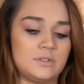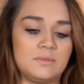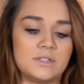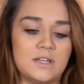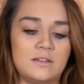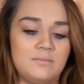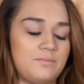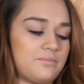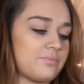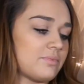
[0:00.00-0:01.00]
Smells good.
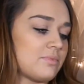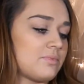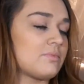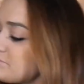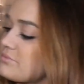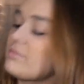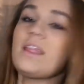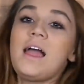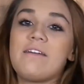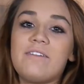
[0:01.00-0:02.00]

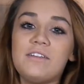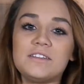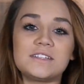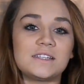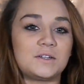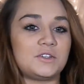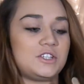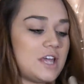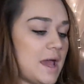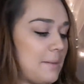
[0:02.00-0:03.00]
I found this little
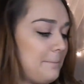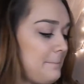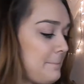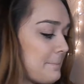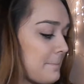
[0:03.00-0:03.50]
gem